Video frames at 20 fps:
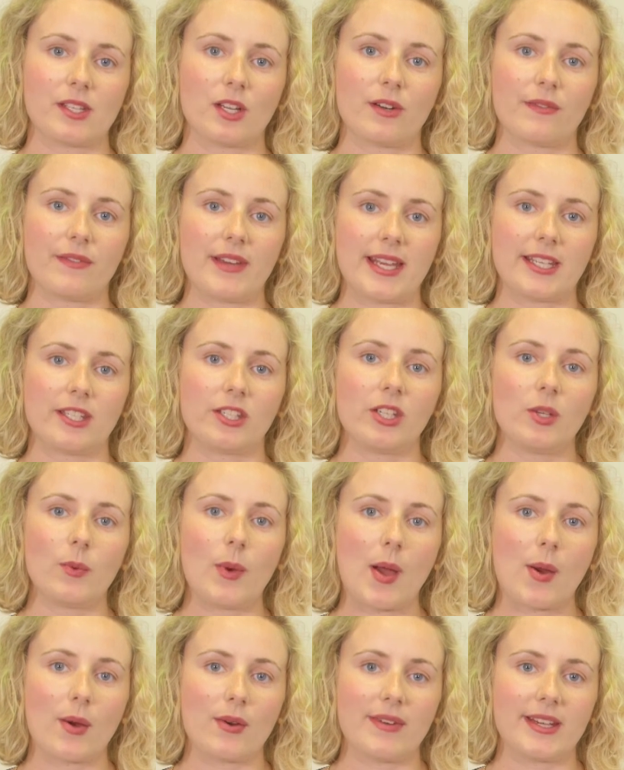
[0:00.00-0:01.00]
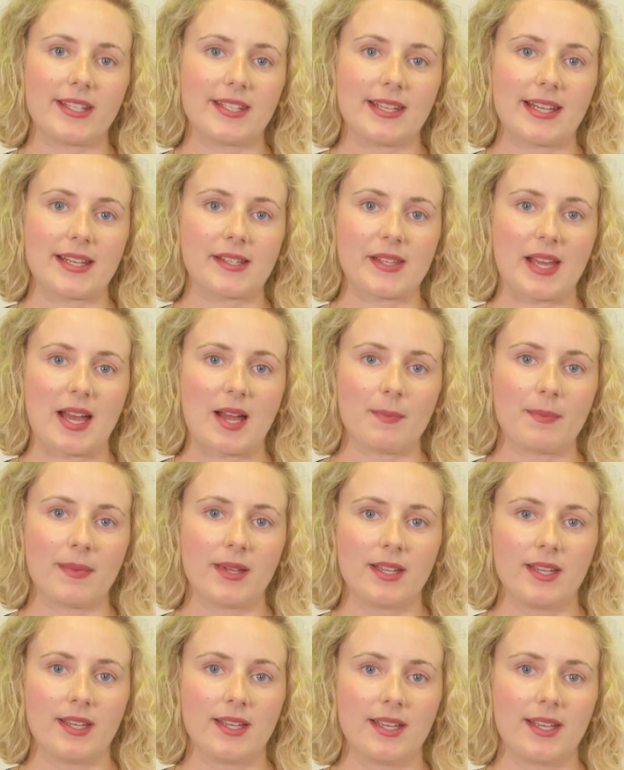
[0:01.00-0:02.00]
of a 2-hour written exam
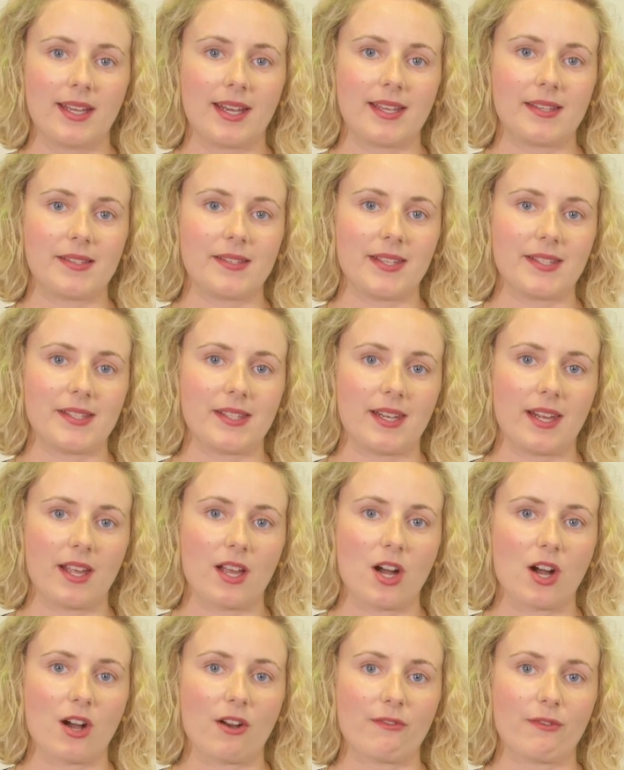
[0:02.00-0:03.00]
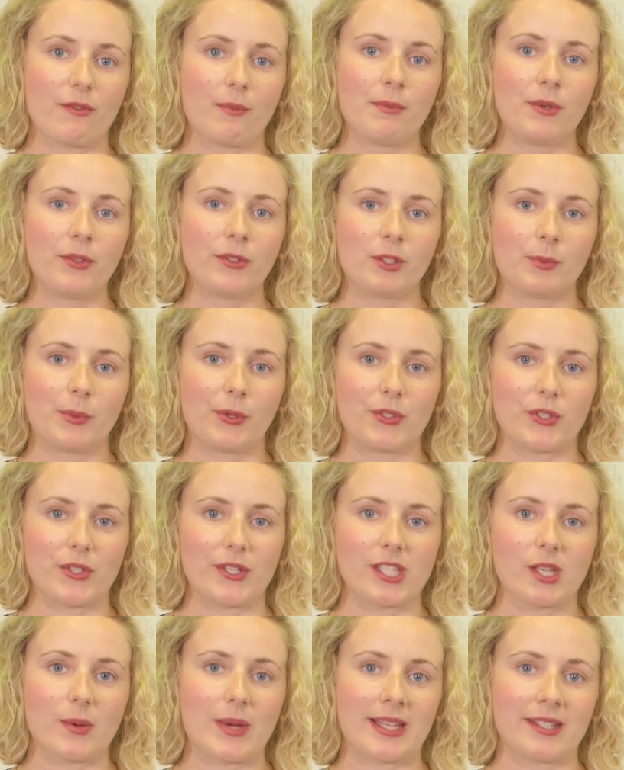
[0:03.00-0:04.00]
consisting of multiple
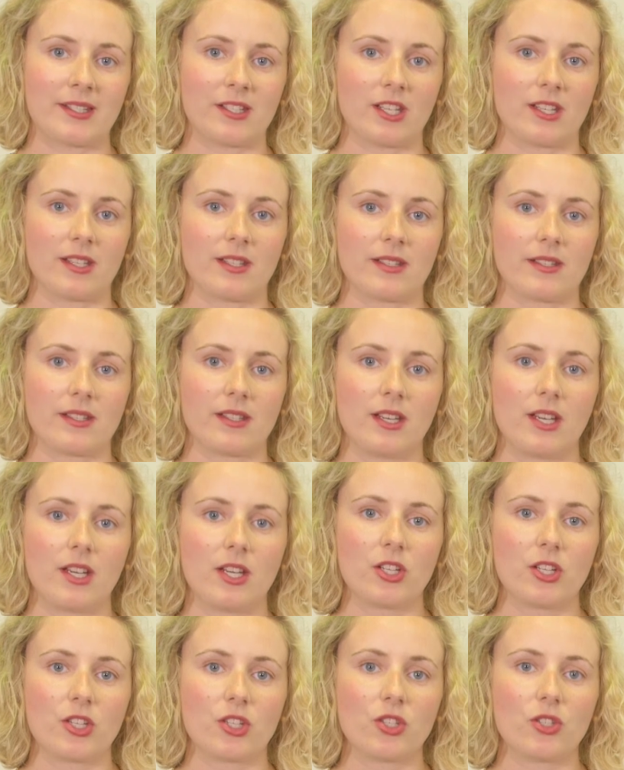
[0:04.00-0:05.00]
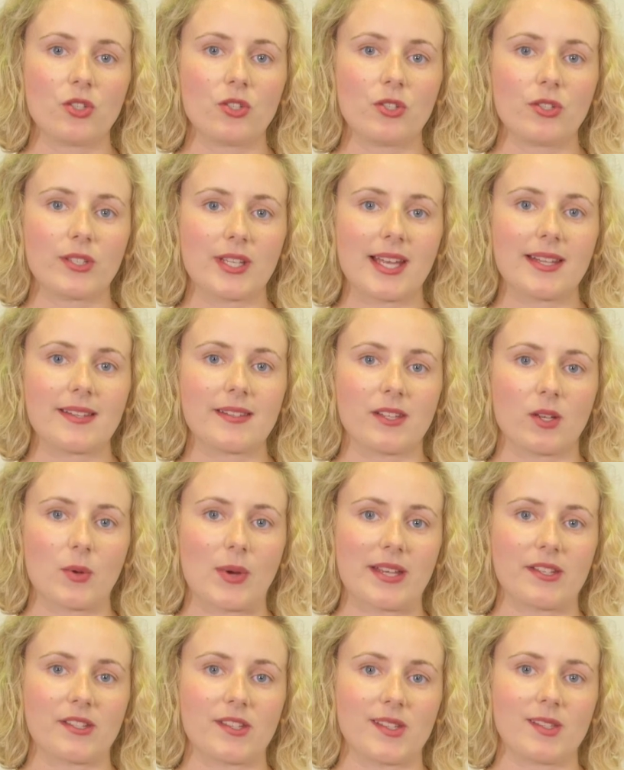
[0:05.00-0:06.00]
choice questions, short answer
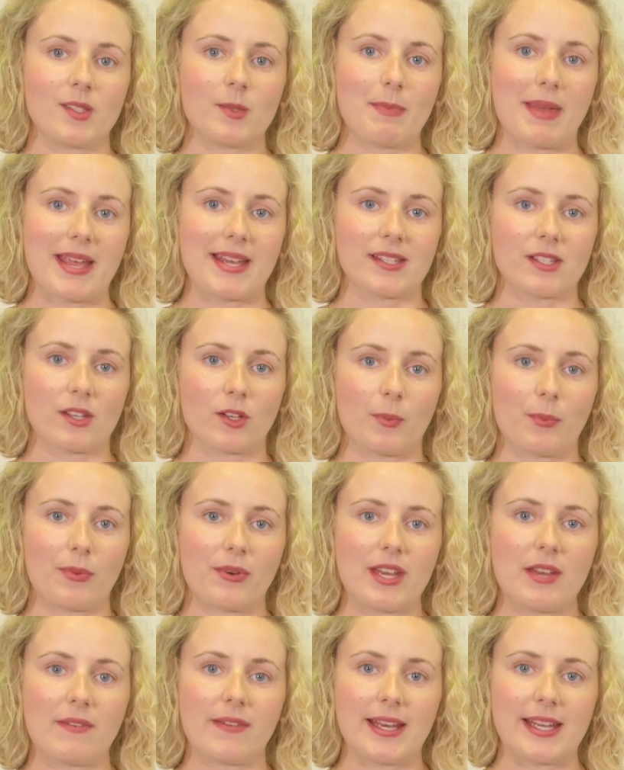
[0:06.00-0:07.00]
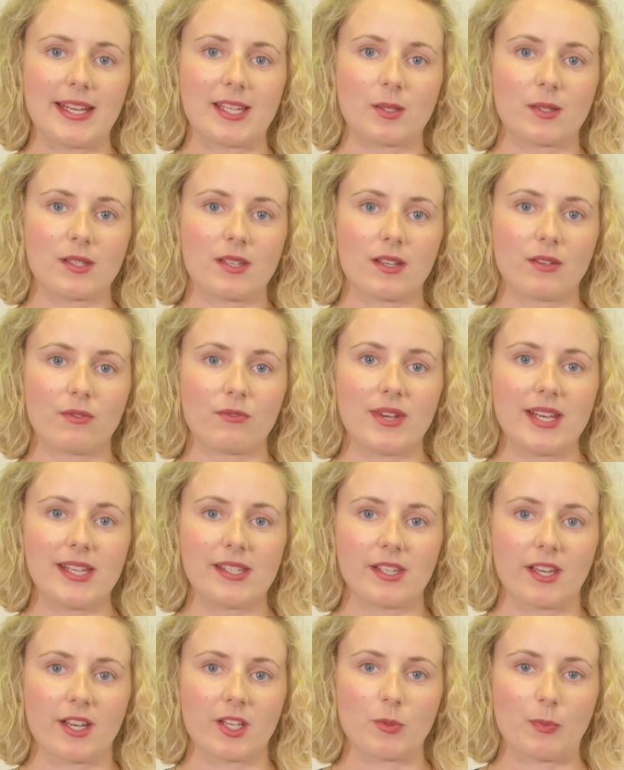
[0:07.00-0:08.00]
questions based on a pre-released
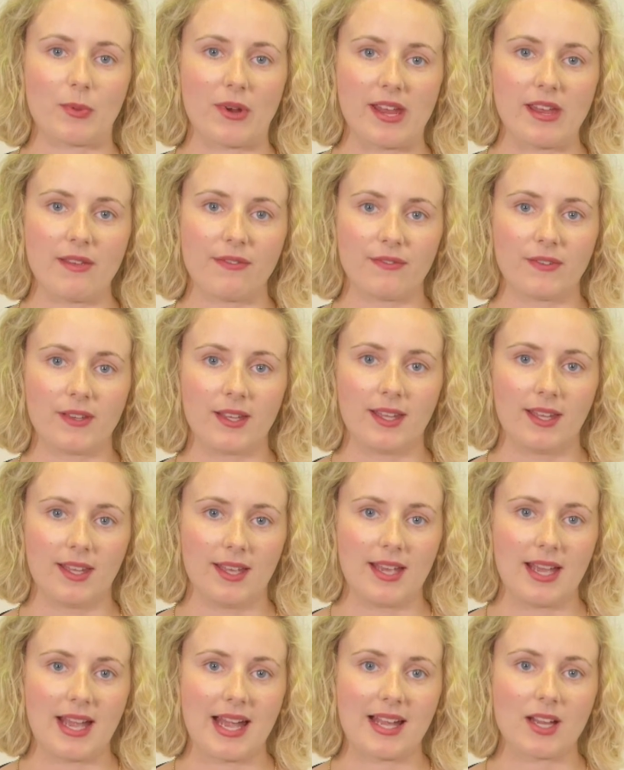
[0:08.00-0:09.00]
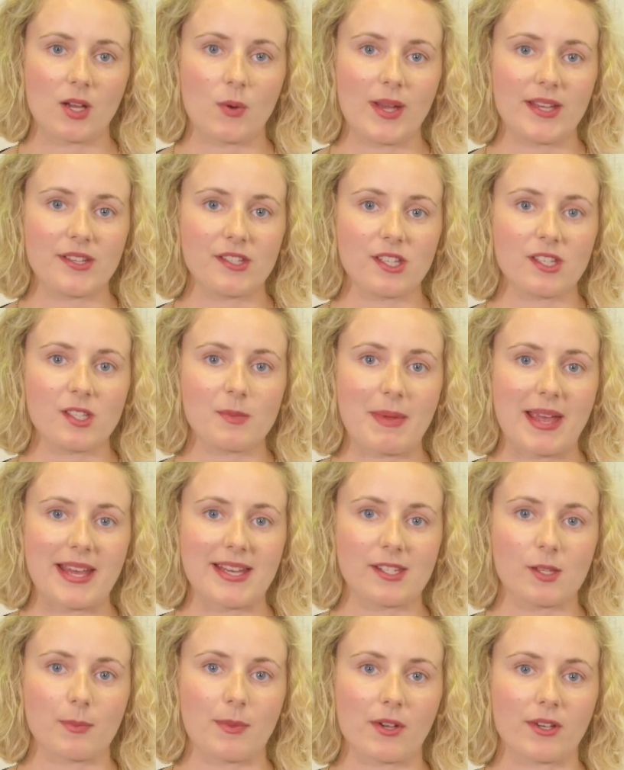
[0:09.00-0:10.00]
research brief, and questions
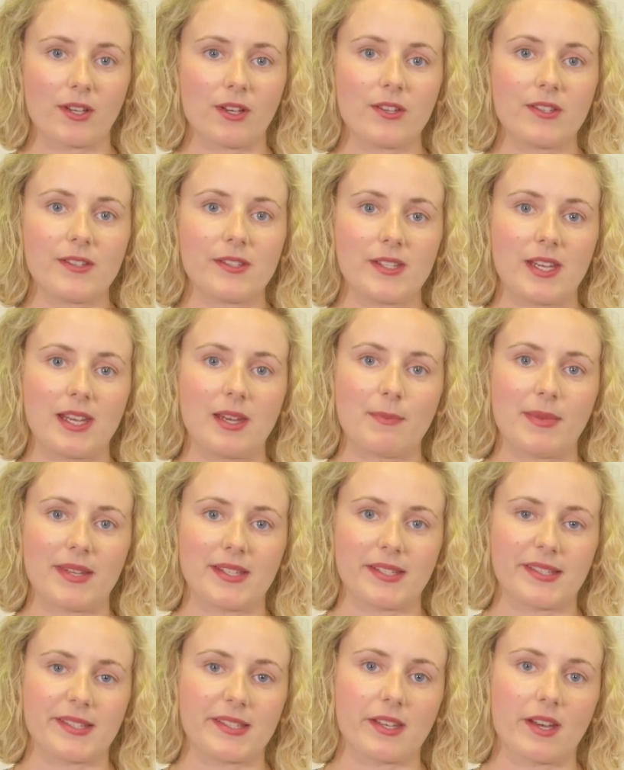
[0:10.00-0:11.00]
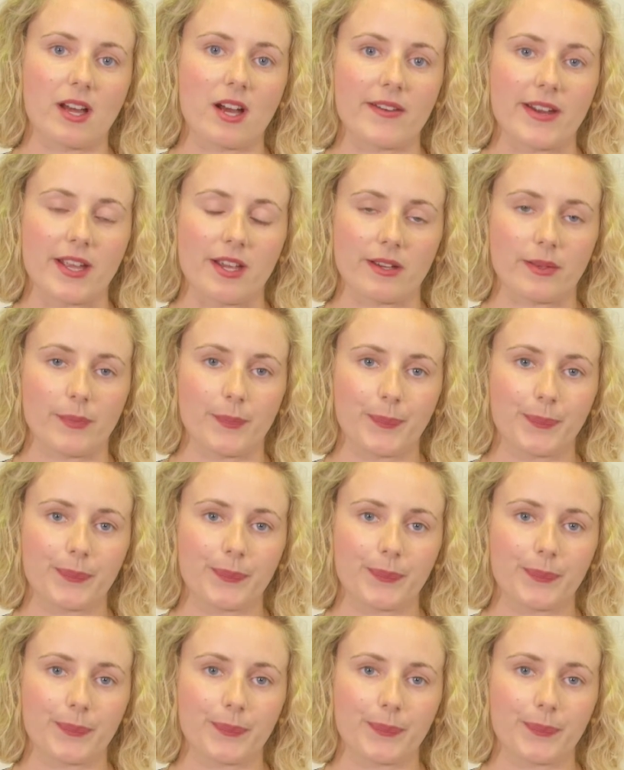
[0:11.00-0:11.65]
based upon an unseen business scenario.